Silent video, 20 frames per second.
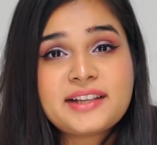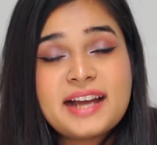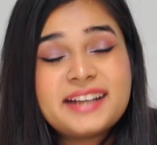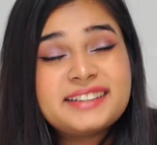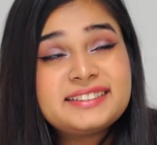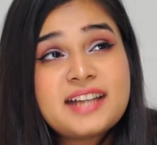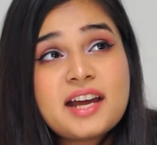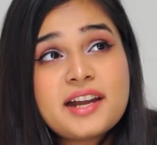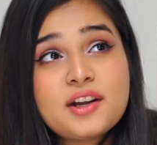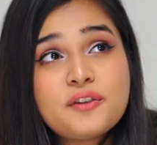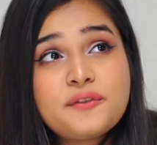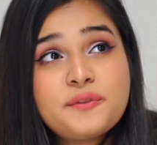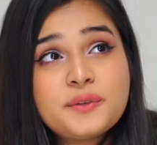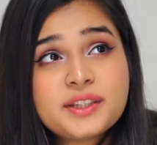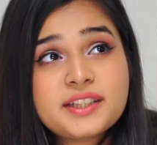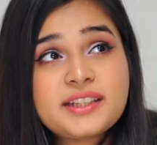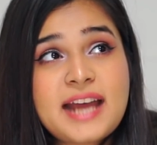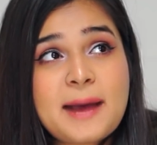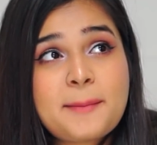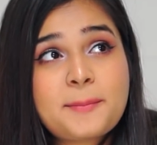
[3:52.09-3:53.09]
I started off with
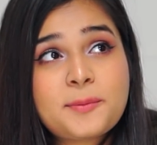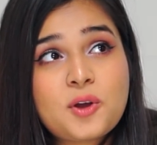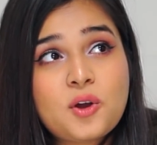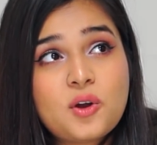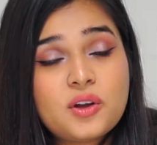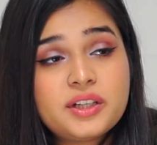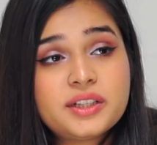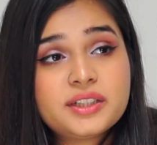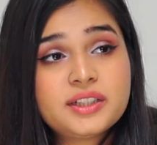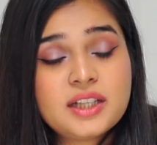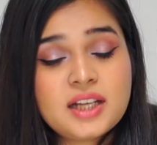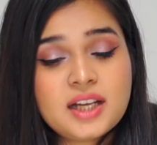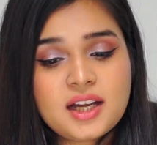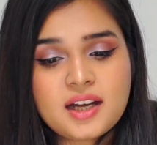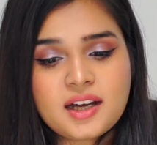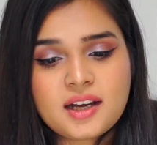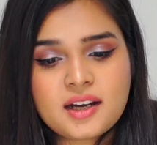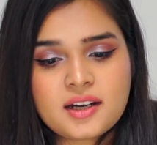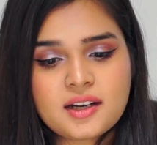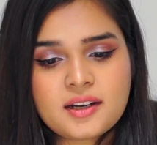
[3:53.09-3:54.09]
an app called
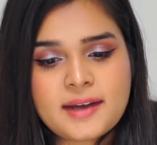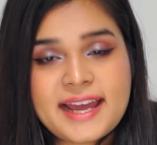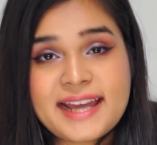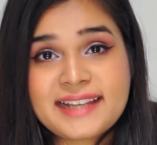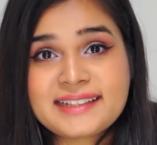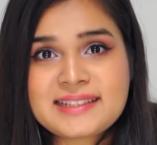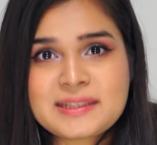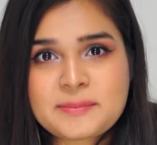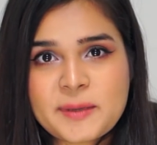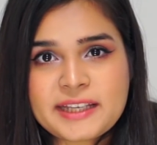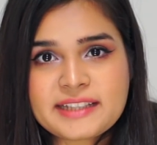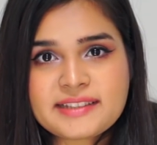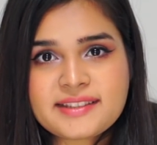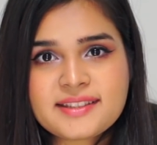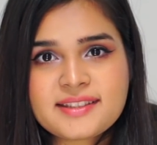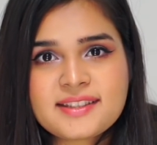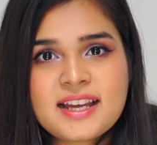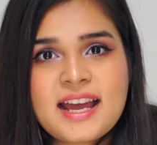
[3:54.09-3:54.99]
Headspace,